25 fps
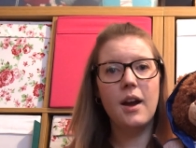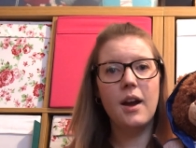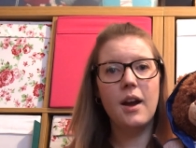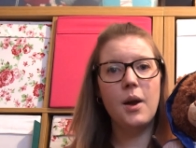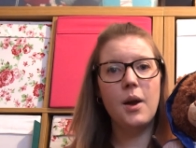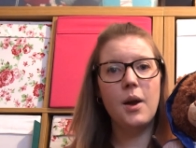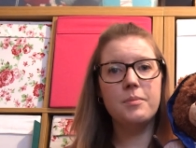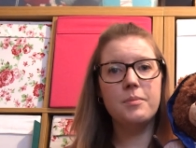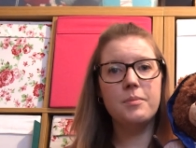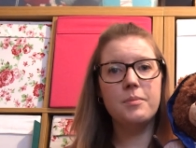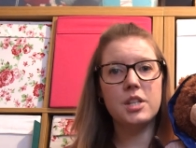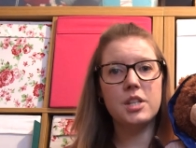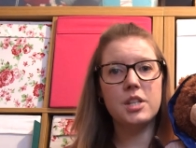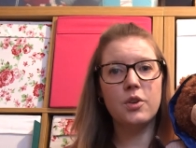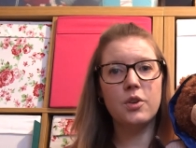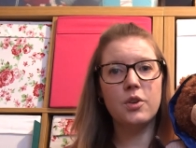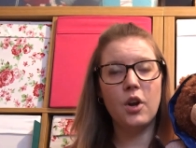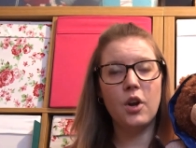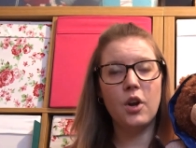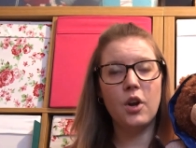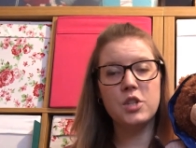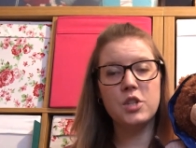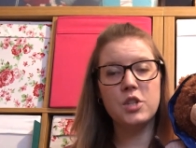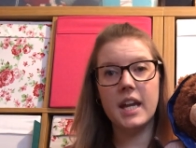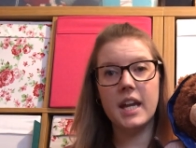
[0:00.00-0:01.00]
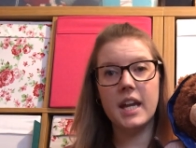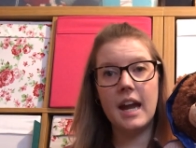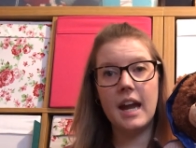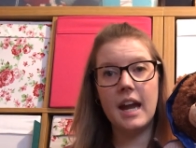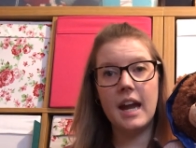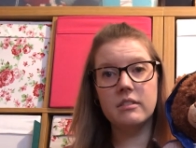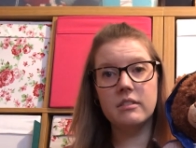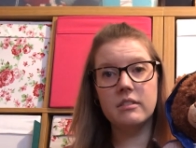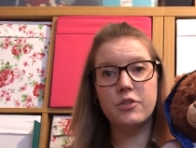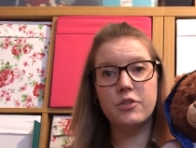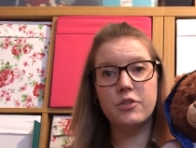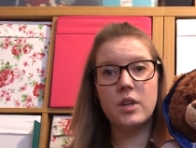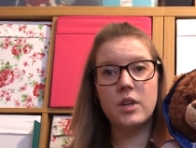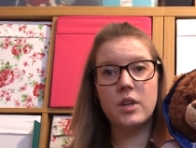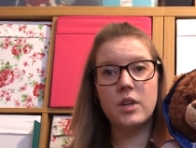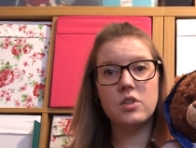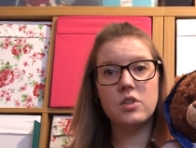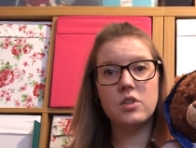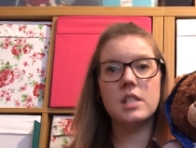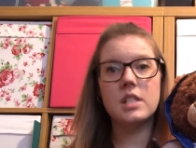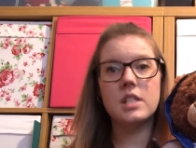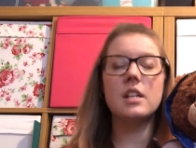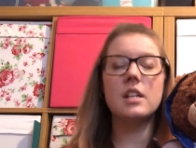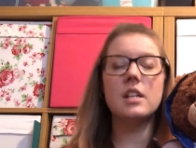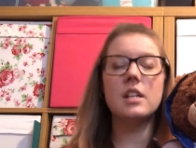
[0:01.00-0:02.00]
Um, so go check it out if you're
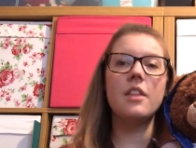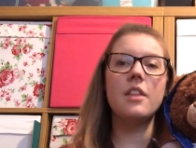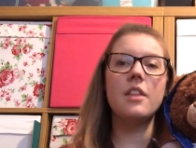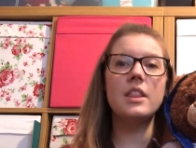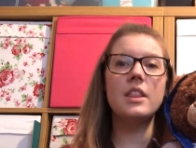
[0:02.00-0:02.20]
interested. I